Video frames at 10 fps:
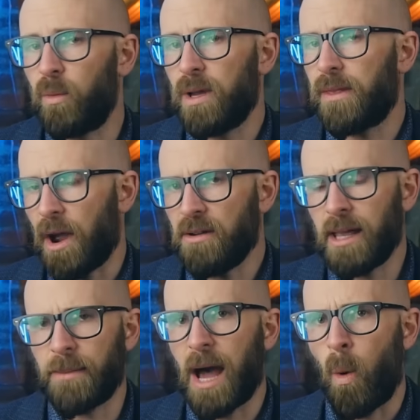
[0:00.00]
with
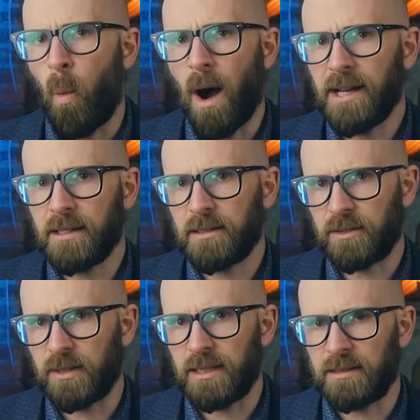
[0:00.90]
only about 1 in
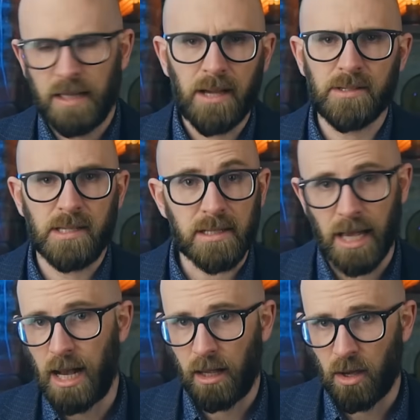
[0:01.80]
3,000
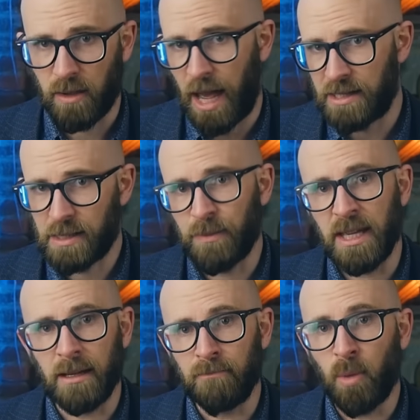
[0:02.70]
calico cats
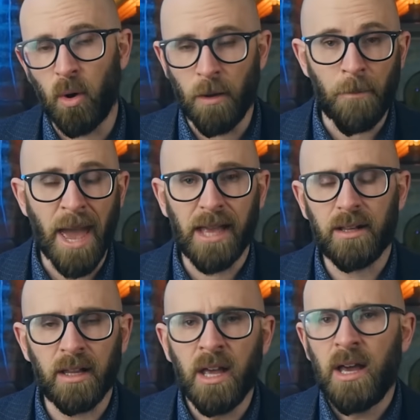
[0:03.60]
being born
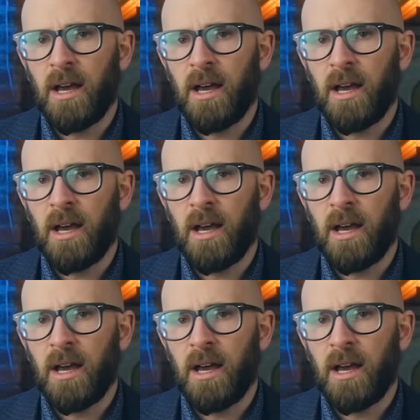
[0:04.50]
male,